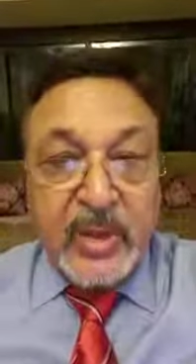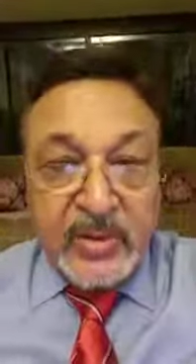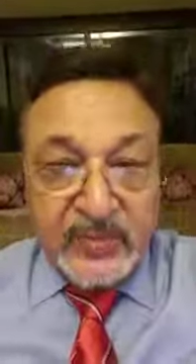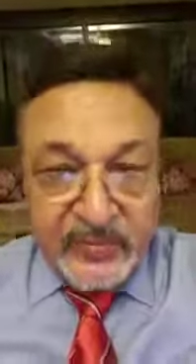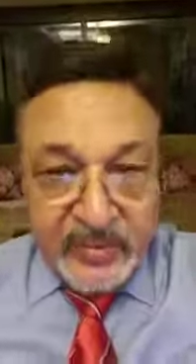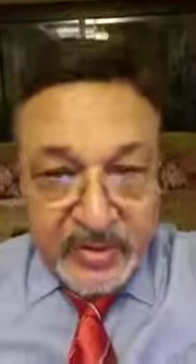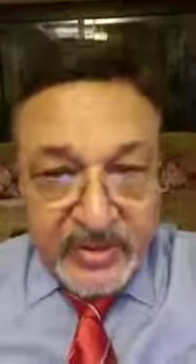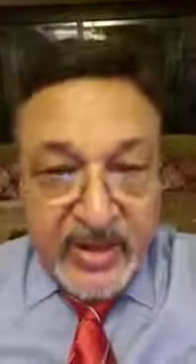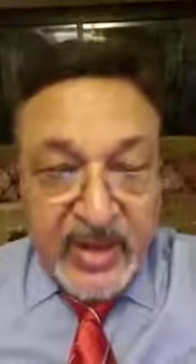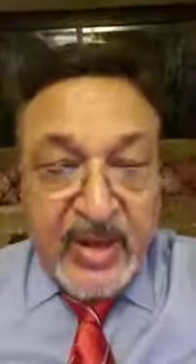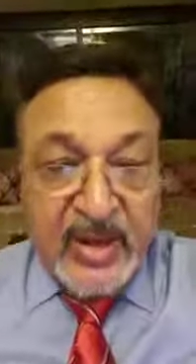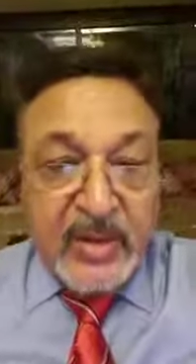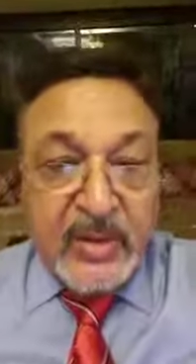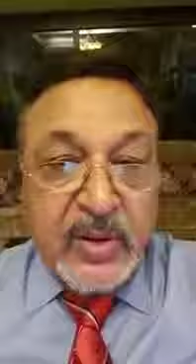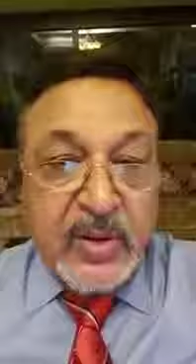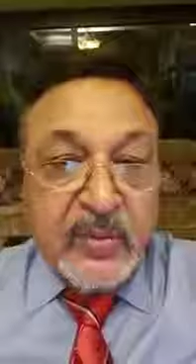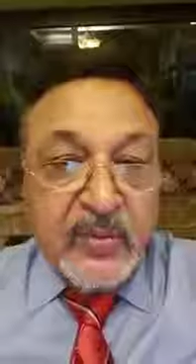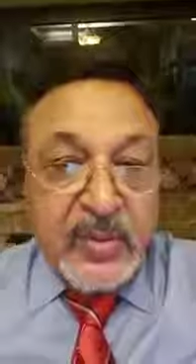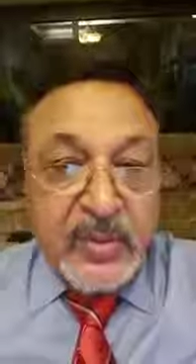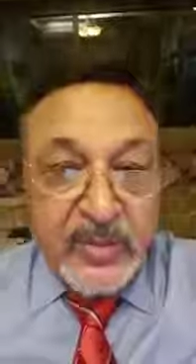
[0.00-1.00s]
For
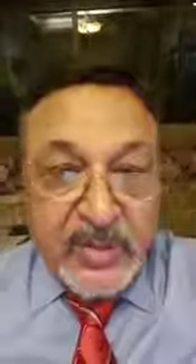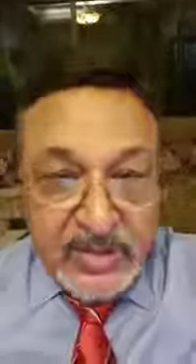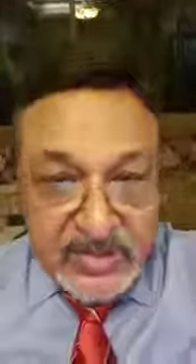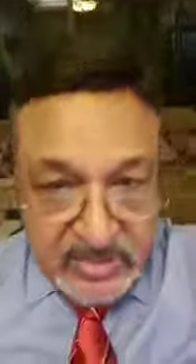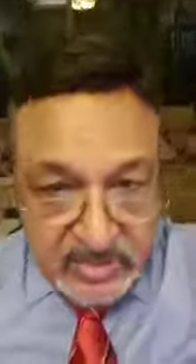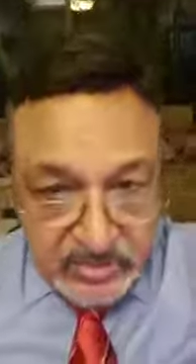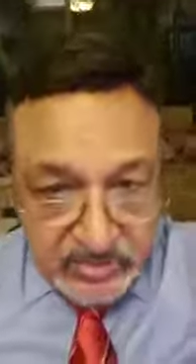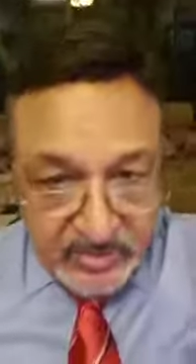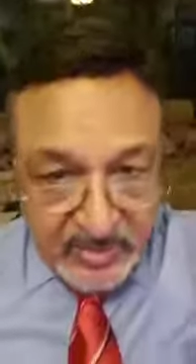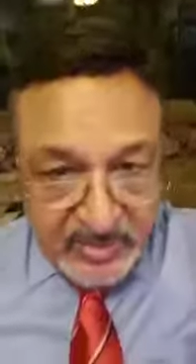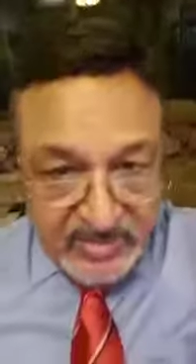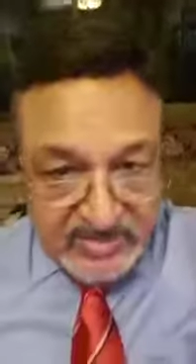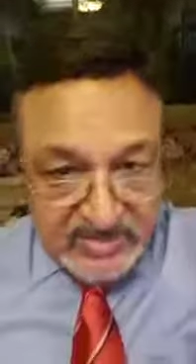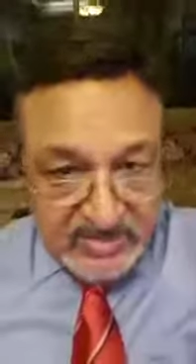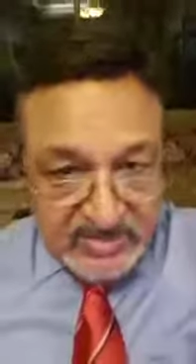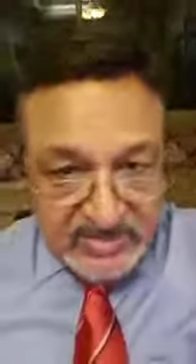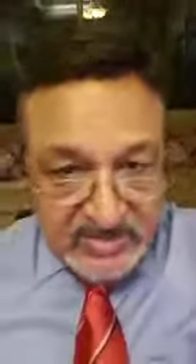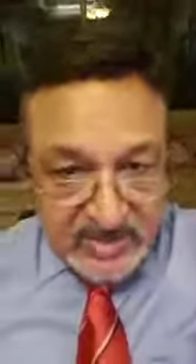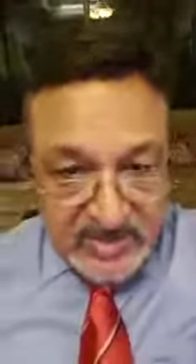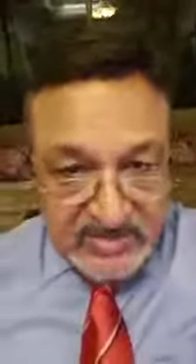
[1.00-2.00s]
that, we must do
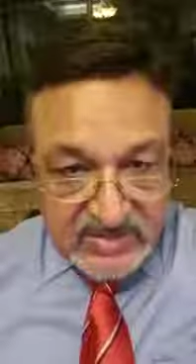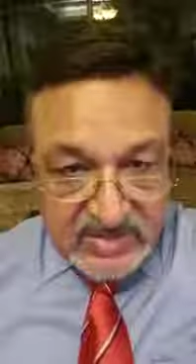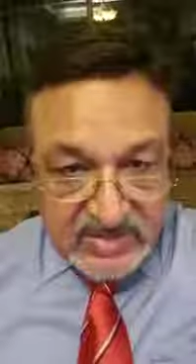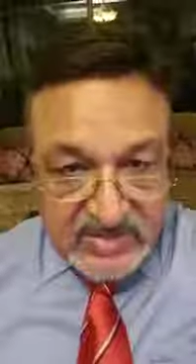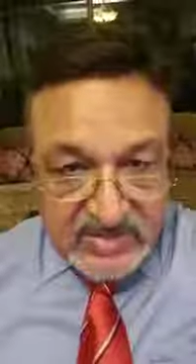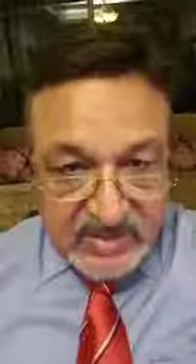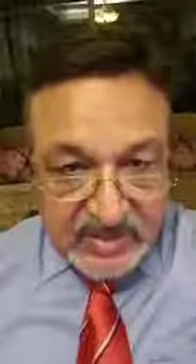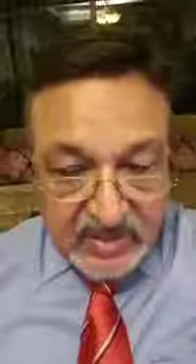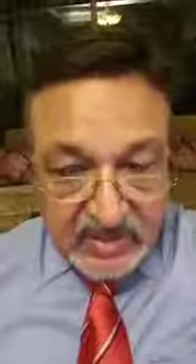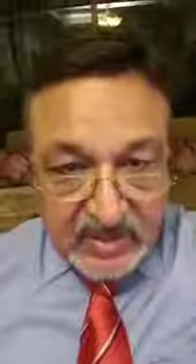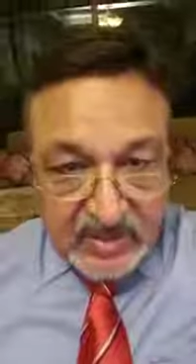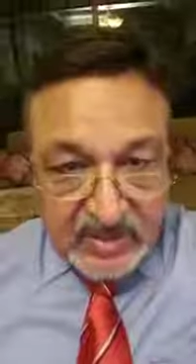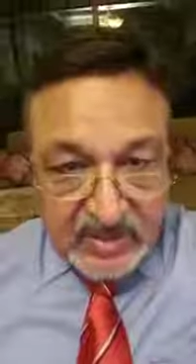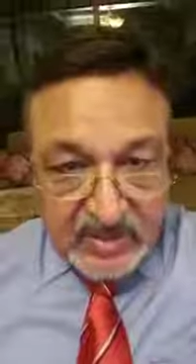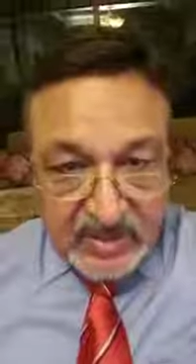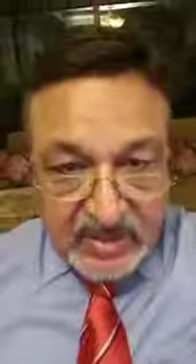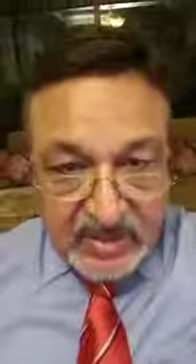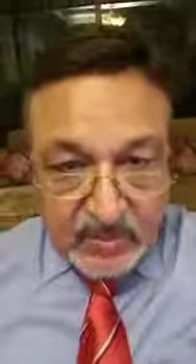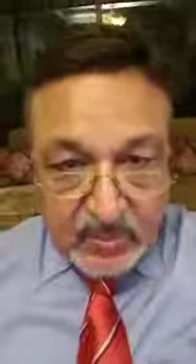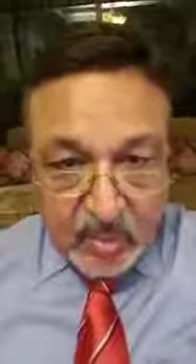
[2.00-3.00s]
exercises
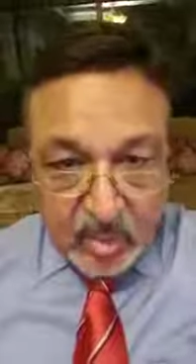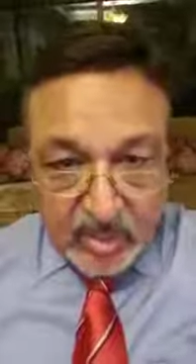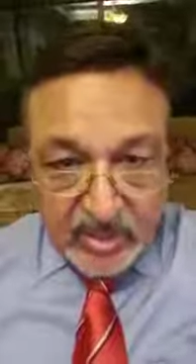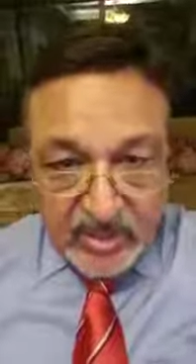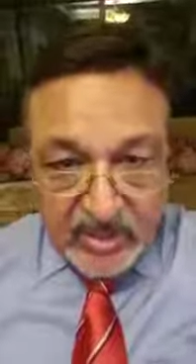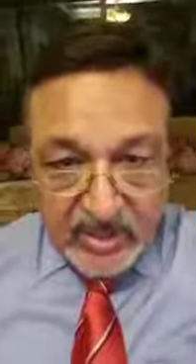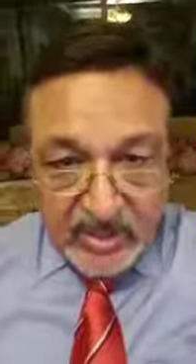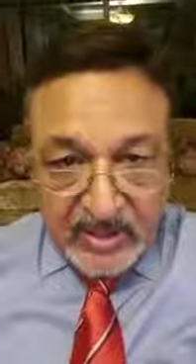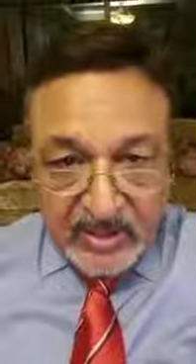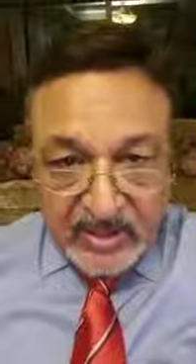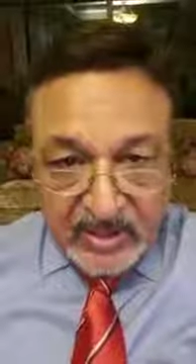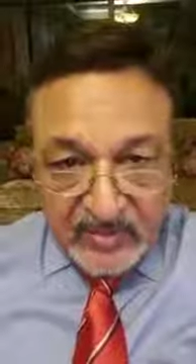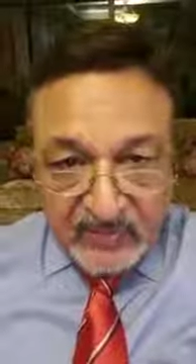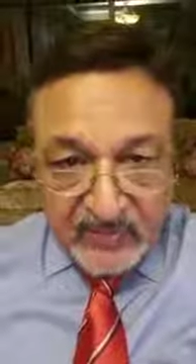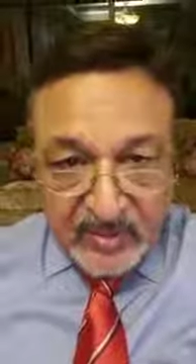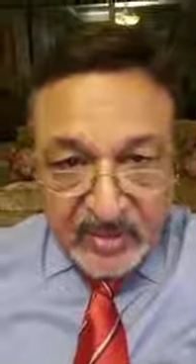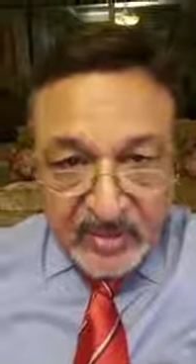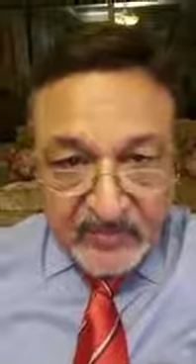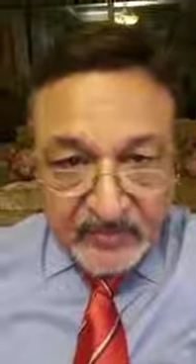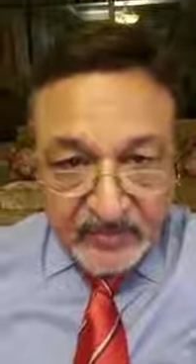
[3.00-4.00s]
regularly morning and
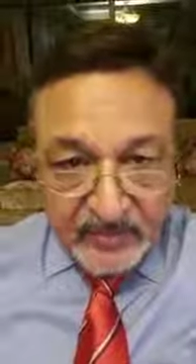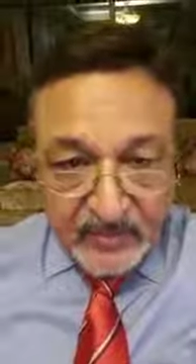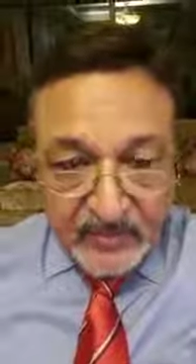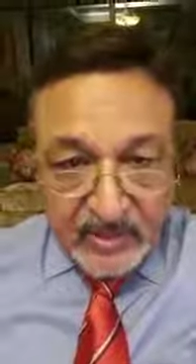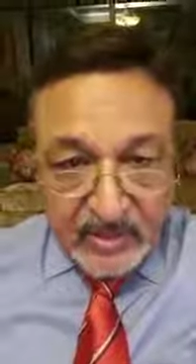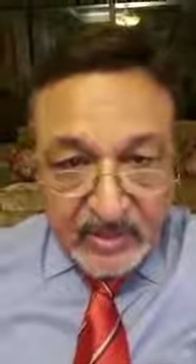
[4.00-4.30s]
evening,